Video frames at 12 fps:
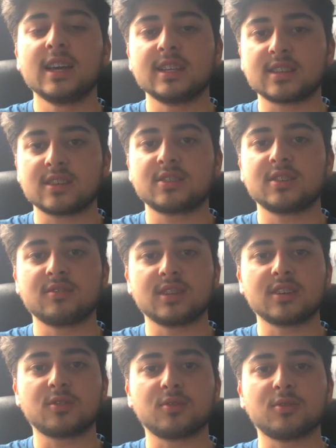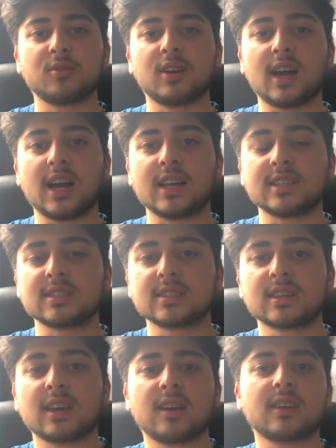It's actually really cool, and
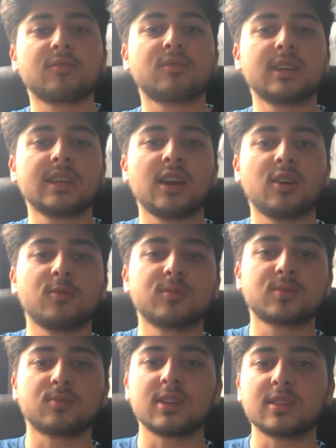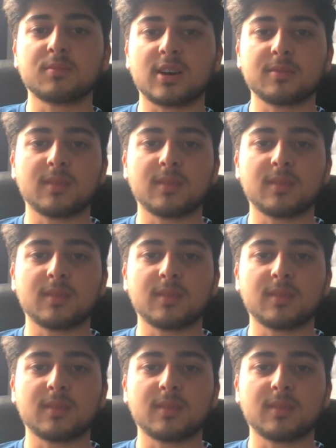yeah, it really helps with my